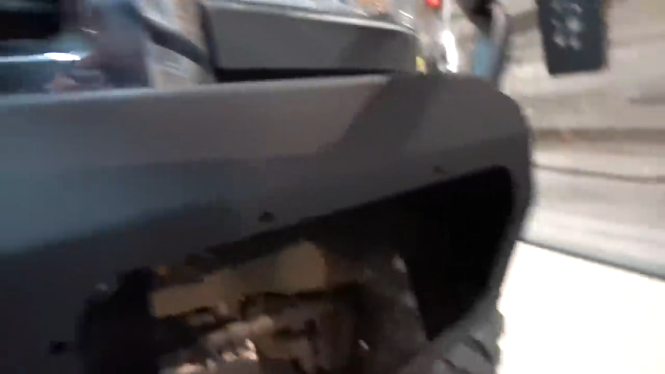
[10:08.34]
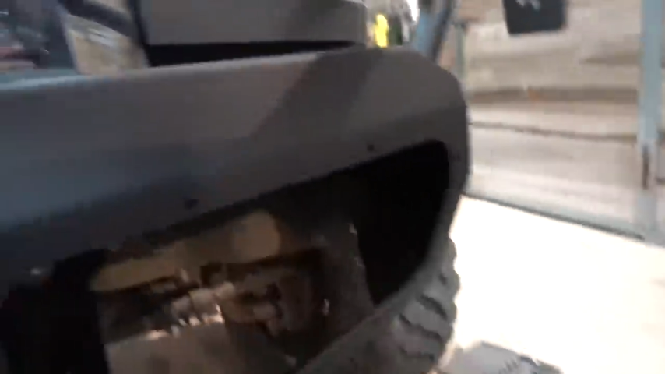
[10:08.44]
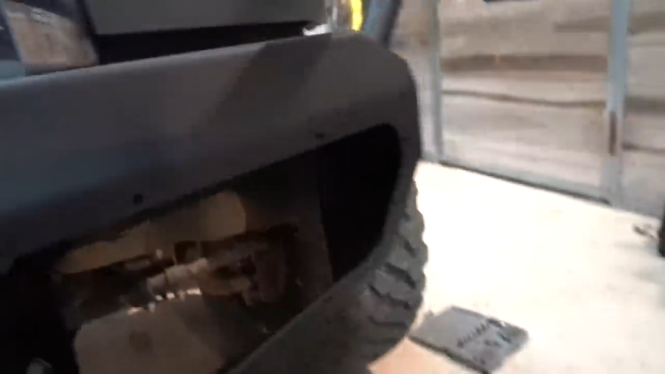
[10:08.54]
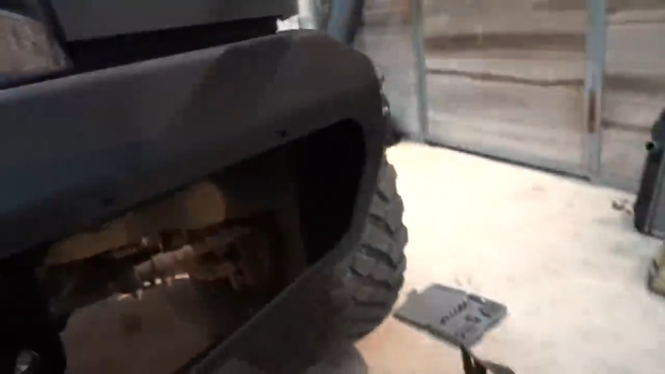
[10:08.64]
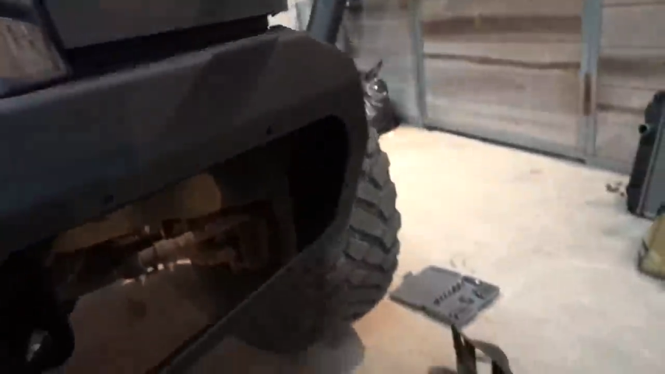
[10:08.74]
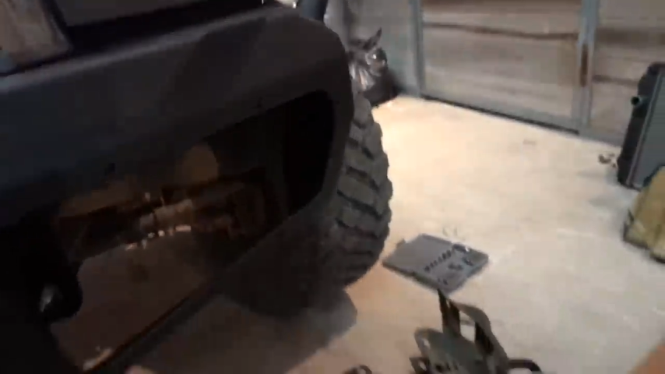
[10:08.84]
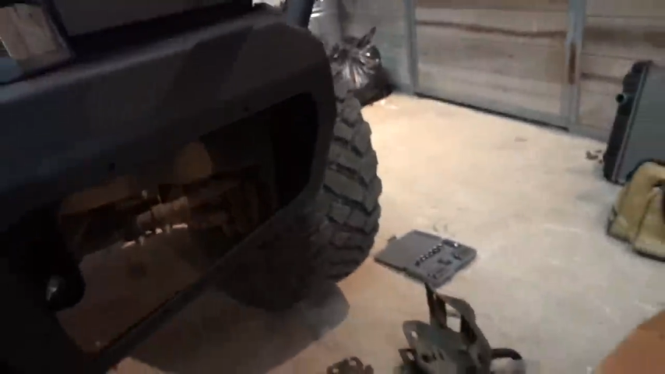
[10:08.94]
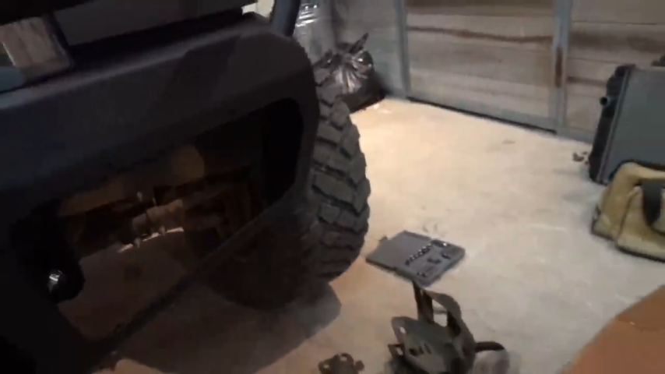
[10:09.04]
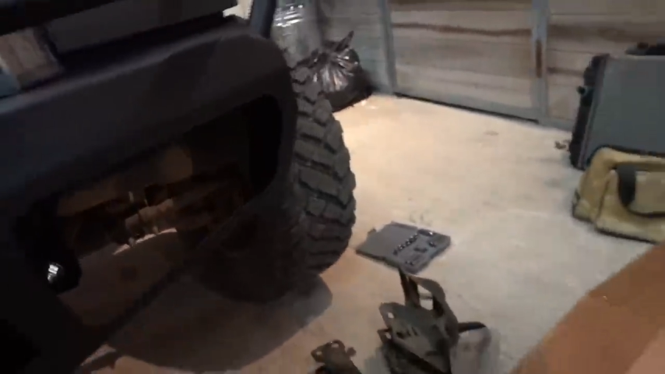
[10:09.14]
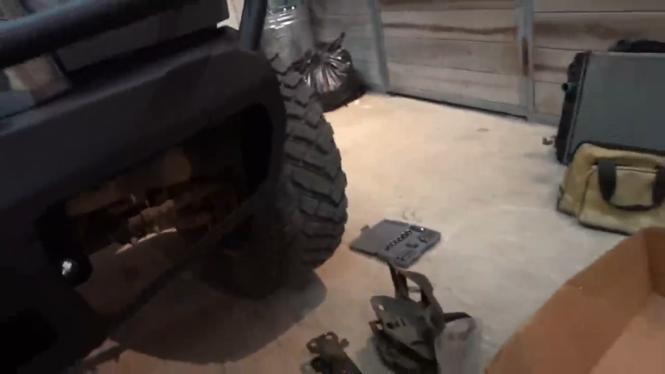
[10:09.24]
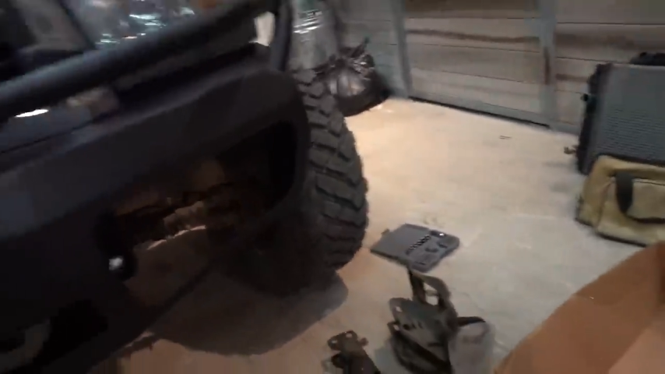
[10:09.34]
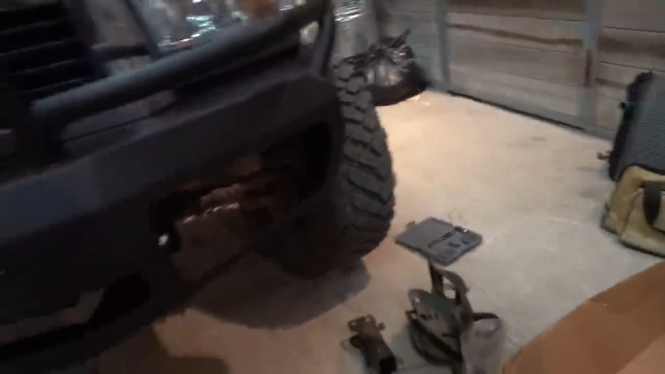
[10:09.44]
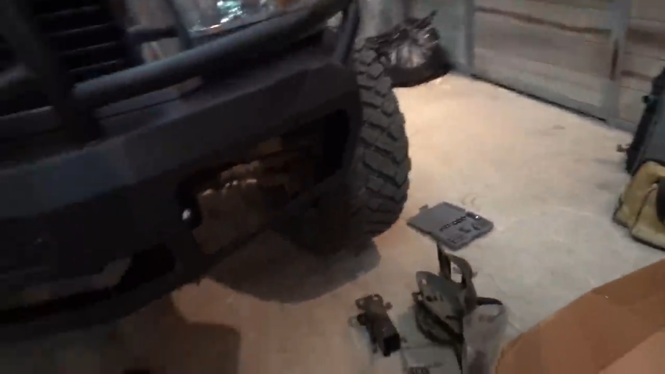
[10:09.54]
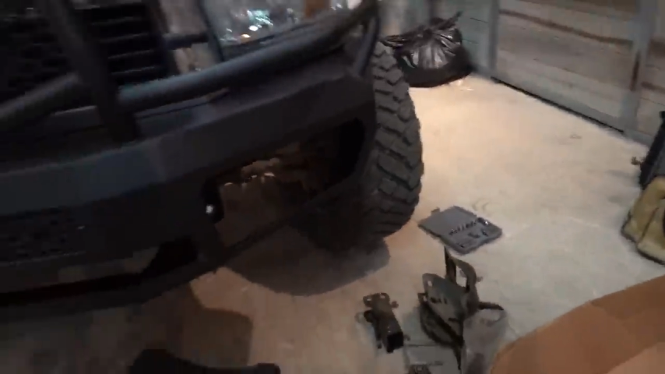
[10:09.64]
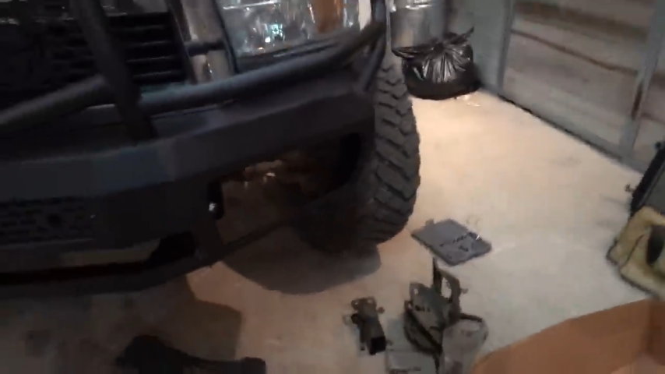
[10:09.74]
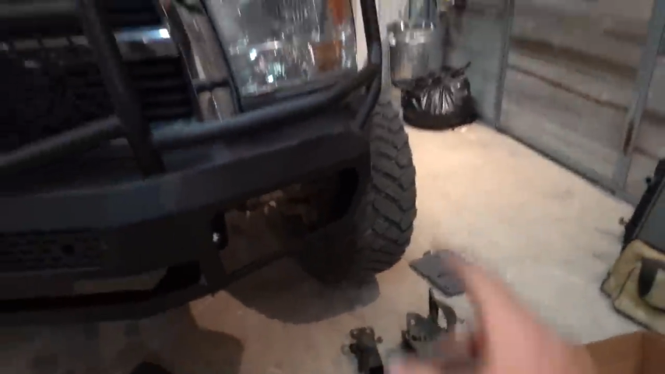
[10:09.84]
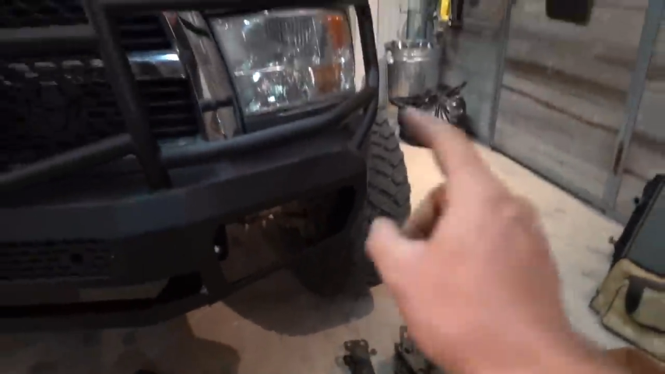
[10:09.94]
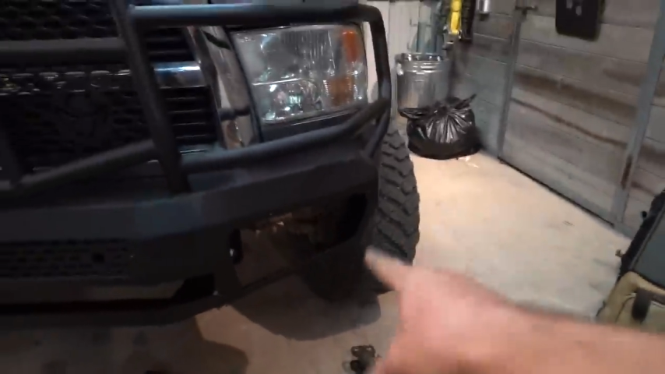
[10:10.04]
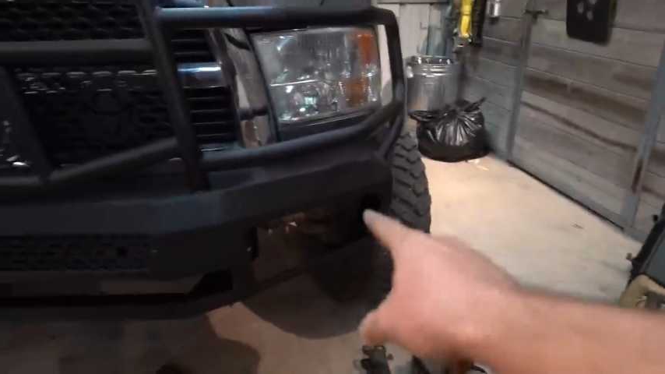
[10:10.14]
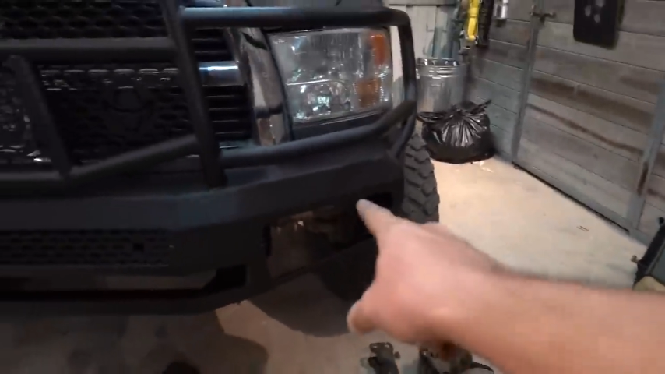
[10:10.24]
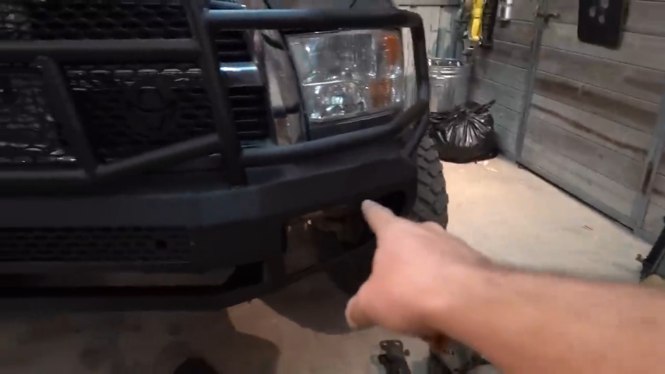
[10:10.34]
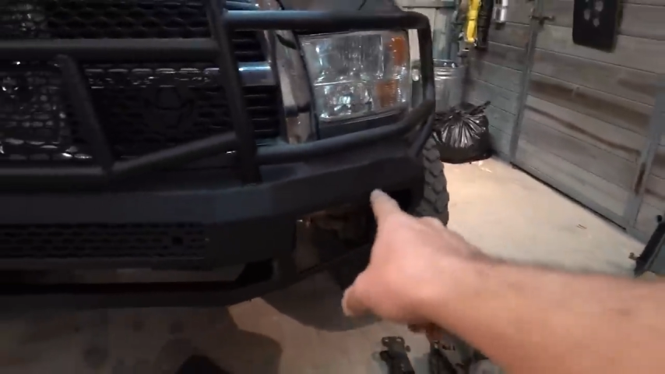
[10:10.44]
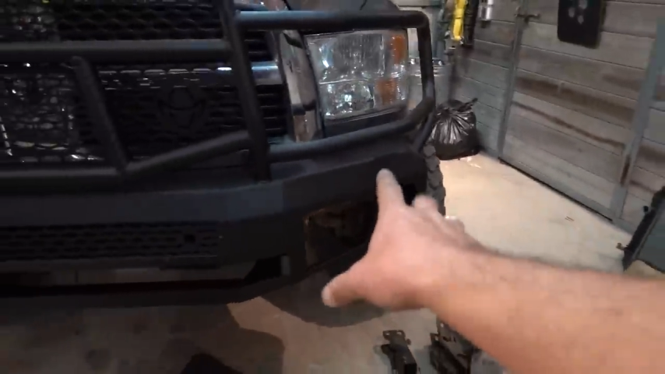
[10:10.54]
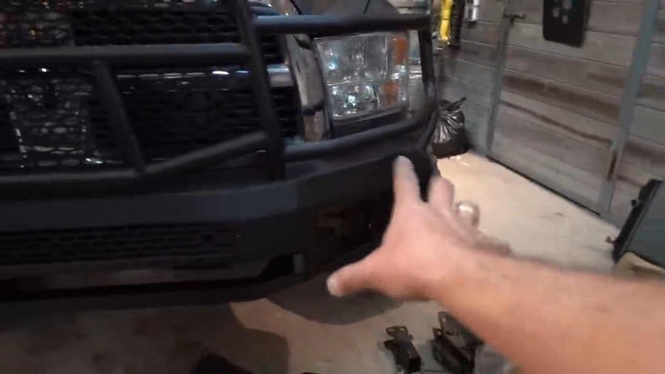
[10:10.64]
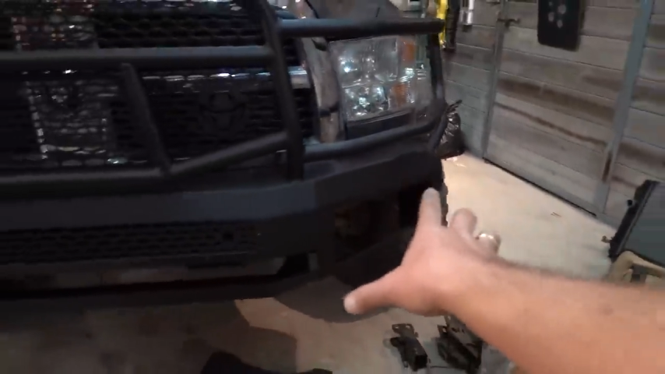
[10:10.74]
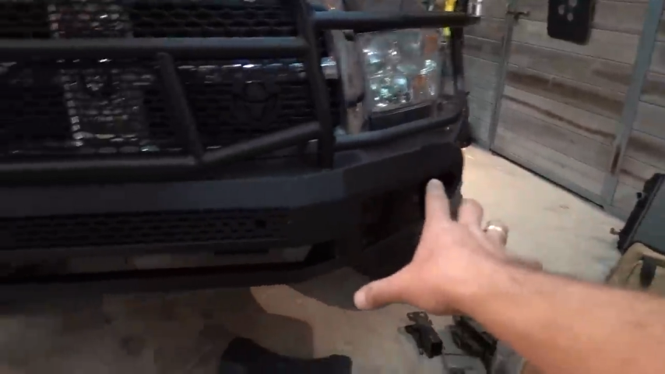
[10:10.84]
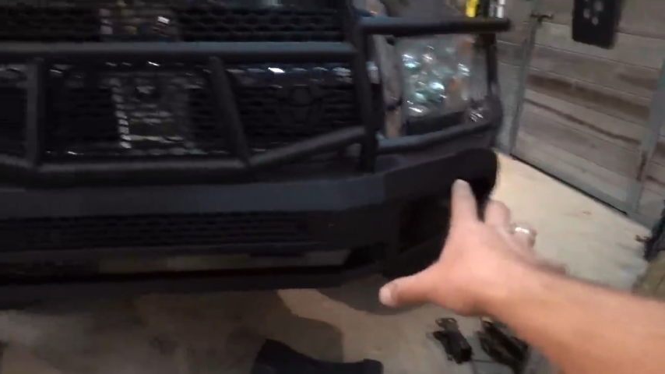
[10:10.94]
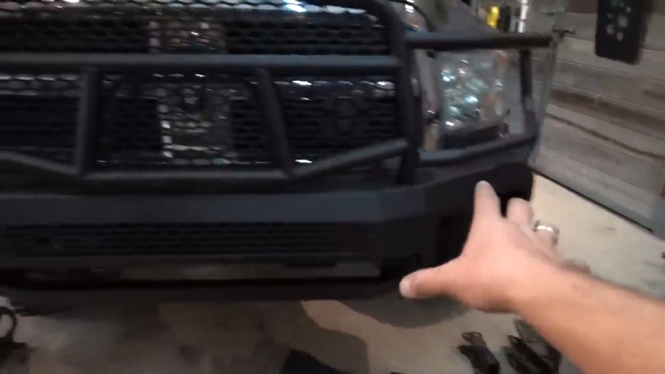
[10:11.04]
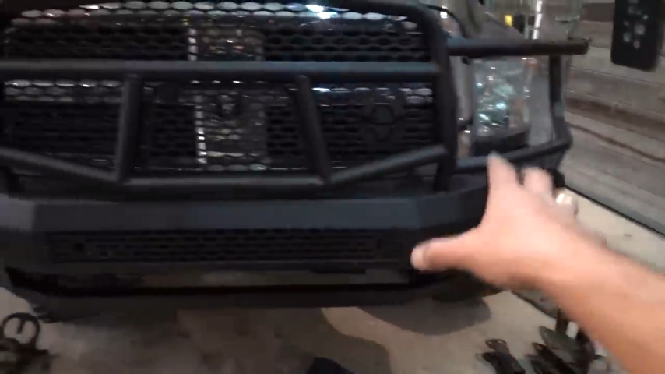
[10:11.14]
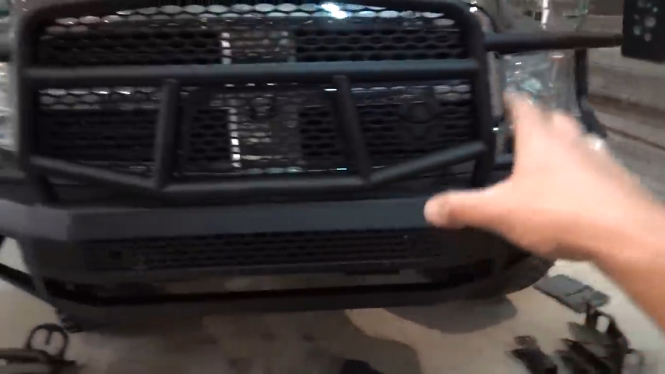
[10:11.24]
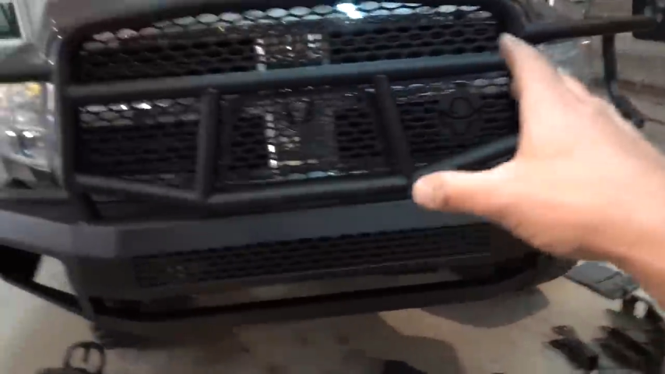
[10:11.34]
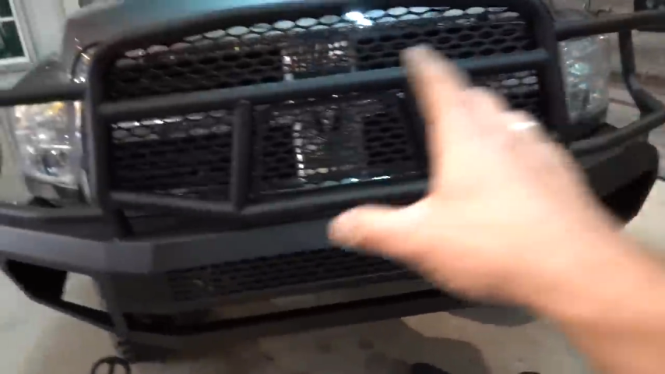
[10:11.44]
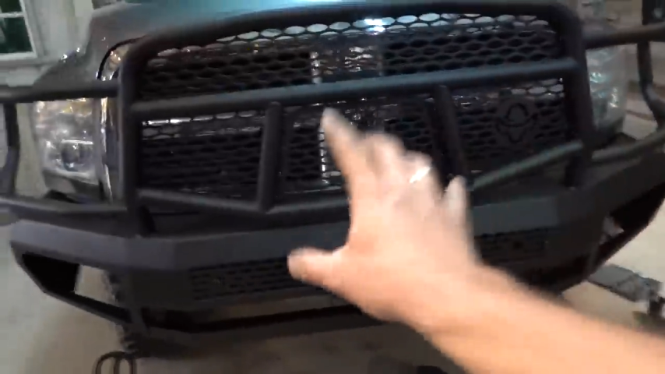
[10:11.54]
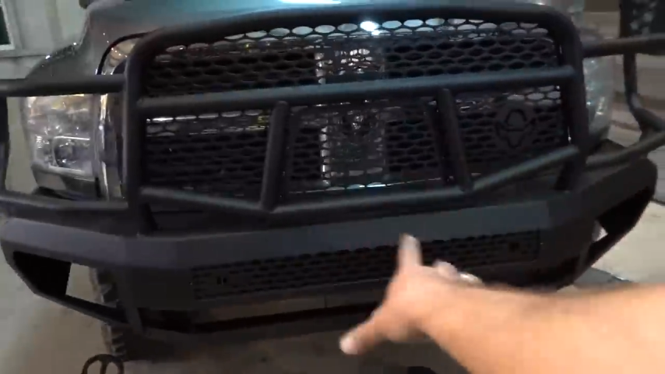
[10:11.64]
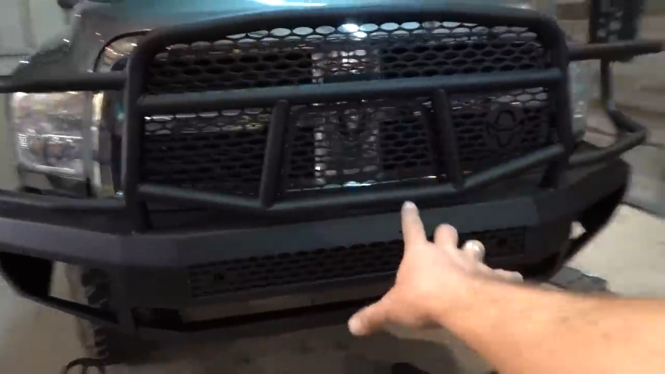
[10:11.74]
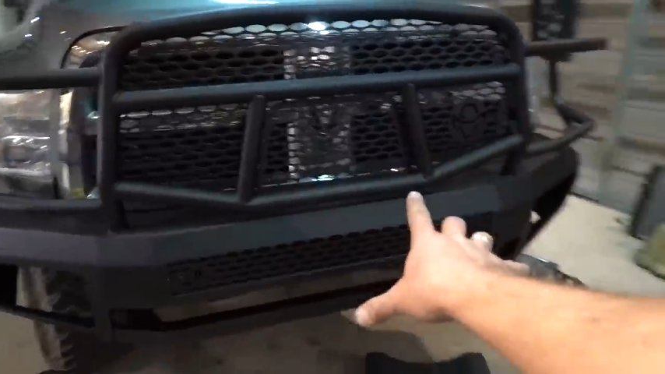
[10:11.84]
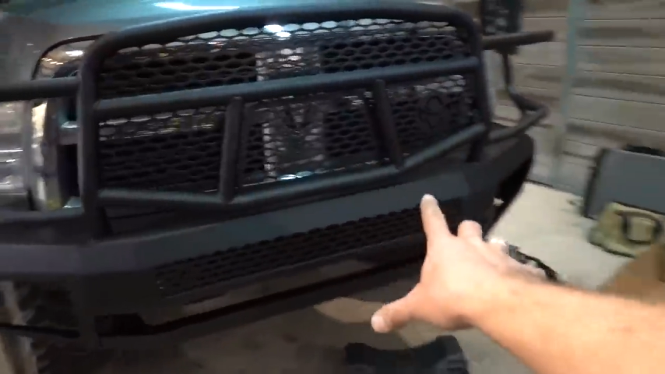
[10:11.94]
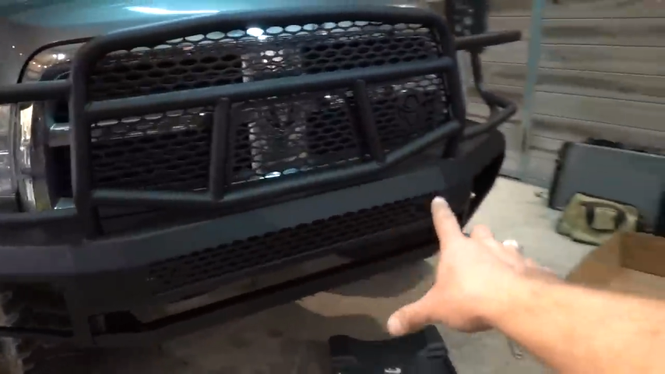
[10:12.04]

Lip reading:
(no speaker visible)